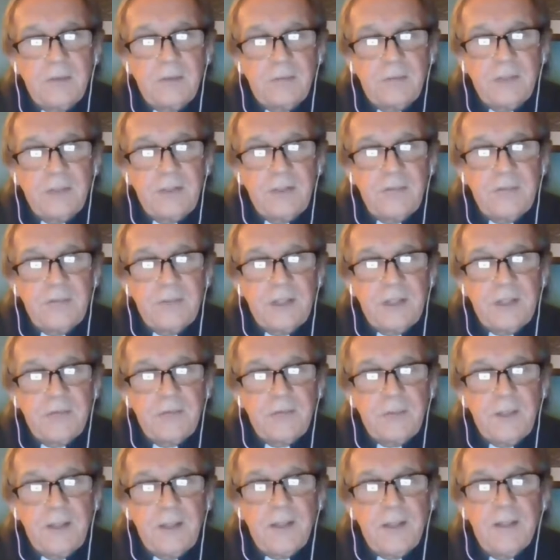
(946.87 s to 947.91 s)
France and
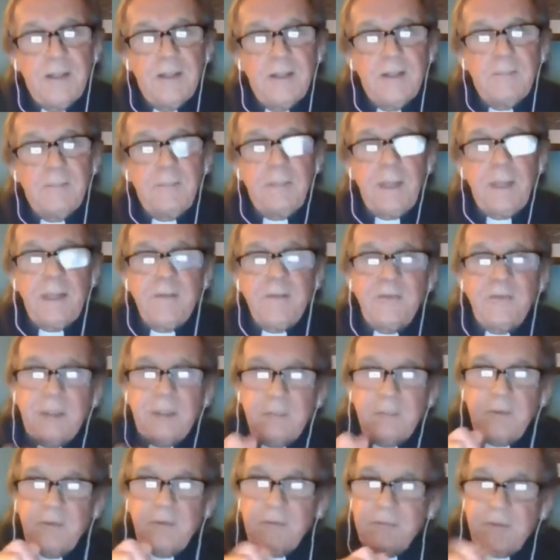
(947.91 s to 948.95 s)
elsewhere. And
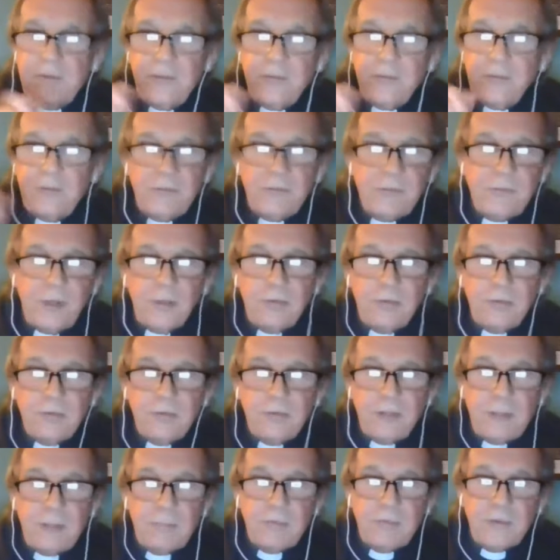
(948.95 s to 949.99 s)
some of, for instance, of Donald
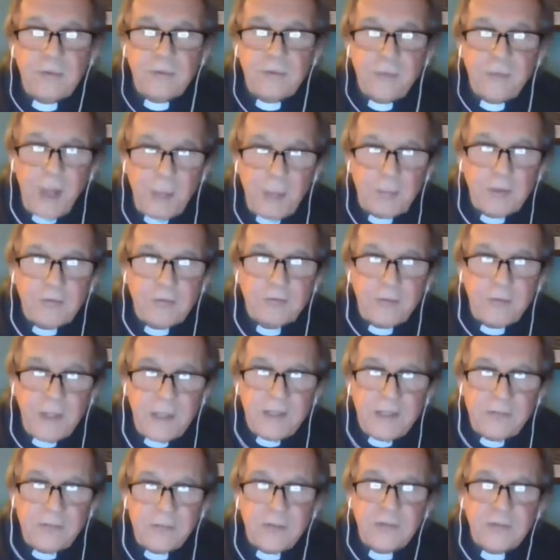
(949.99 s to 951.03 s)
Trump's top
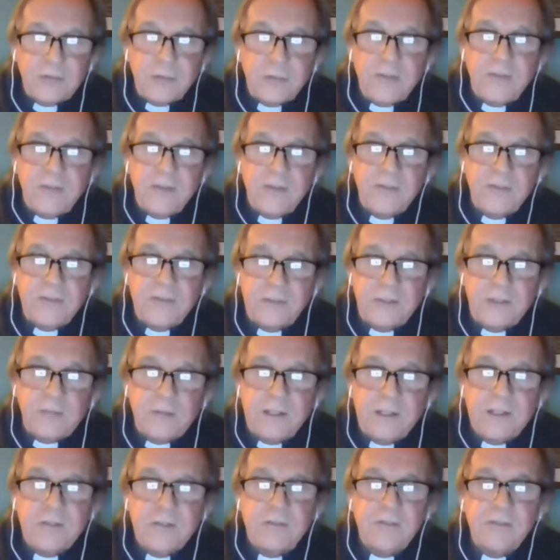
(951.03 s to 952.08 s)
advisors, when the
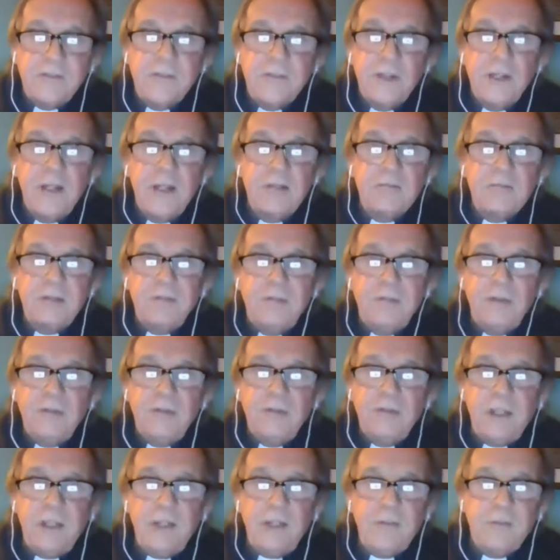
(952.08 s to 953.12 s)
Syrians
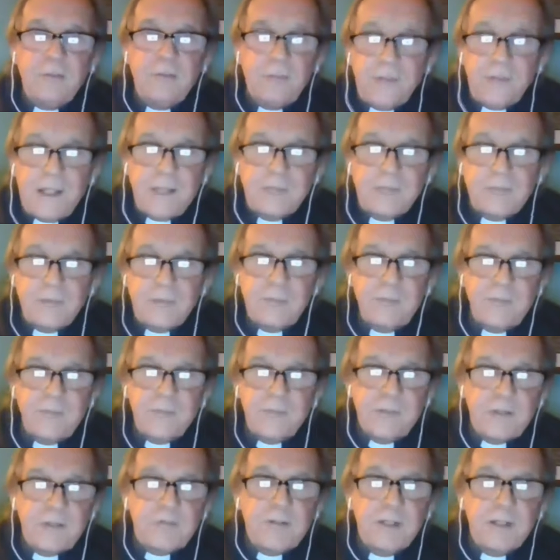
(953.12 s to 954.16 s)
refugees fled from
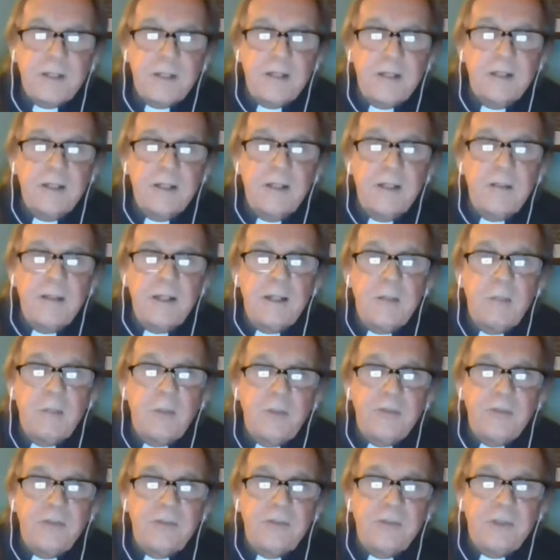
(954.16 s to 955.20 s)
Syria and
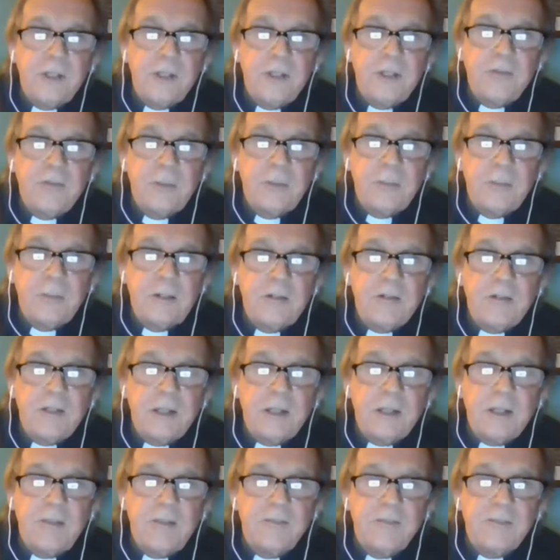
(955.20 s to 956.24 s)
wanted to go to
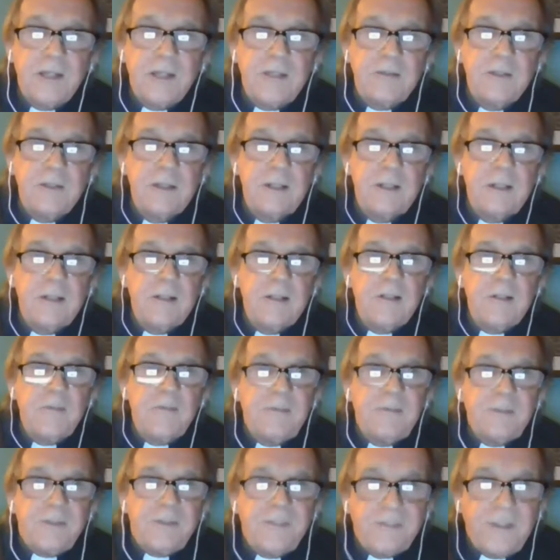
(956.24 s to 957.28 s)
America, he said,
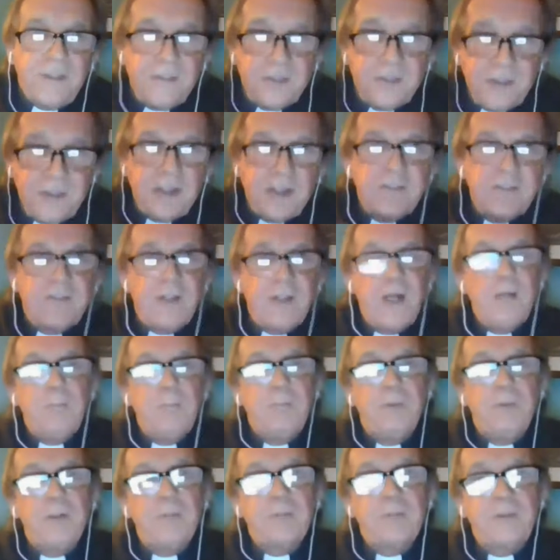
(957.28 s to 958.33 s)
this is an
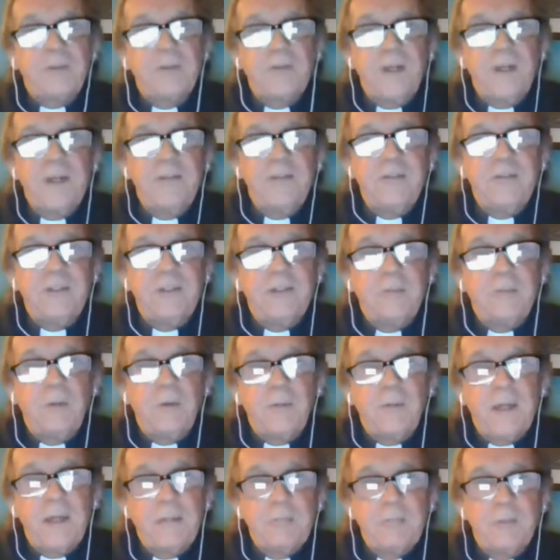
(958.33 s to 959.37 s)
example precisely of
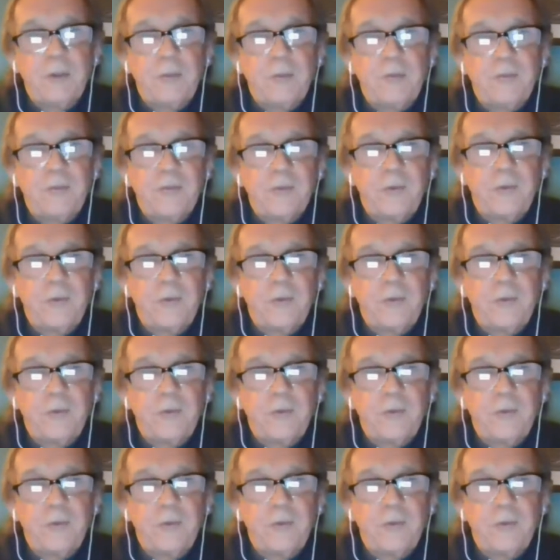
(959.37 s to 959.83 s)
what that book was